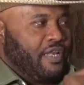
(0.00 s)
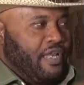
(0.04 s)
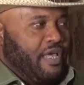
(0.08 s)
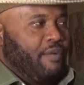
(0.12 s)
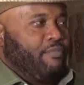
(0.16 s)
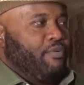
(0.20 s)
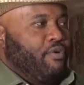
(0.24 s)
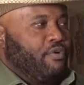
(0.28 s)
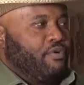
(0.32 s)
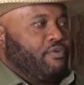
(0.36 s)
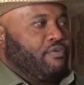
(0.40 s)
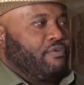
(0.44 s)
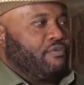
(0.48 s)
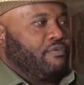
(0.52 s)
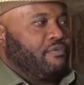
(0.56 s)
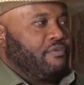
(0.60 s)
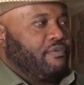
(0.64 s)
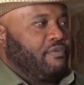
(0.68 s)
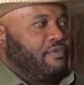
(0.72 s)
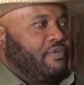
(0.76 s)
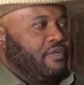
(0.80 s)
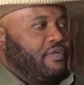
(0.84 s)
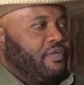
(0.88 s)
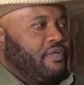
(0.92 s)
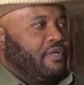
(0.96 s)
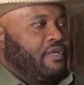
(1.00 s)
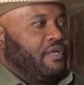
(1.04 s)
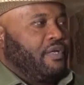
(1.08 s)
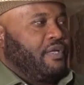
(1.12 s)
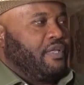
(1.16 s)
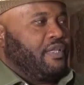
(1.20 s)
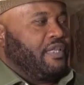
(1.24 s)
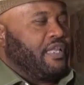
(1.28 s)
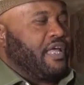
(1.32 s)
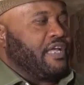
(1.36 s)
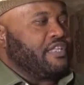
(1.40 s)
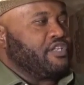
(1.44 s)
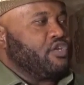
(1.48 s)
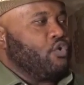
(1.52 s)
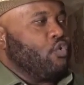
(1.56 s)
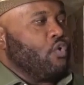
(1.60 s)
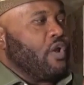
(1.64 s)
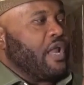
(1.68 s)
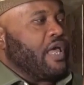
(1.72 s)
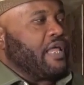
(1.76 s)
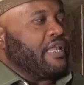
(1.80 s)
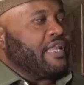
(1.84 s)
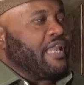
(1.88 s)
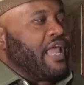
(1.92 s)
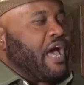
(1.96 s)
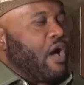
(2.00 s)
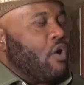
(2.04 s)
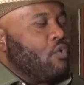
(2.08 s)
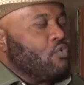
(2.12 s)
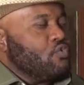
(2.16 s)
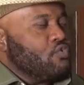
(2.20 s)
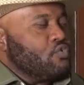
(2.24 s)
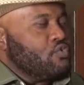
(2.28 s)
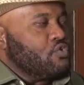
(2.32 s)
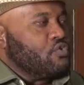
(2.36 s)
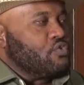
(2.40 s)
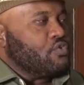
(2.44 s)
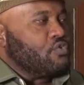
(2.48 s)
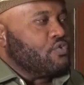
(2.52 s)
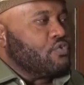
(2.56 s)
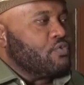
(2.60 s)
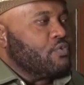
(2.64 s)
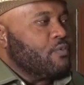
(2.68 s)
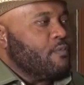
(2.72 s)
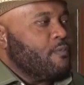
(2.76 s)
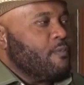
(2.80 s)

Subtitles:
Labour that he will announce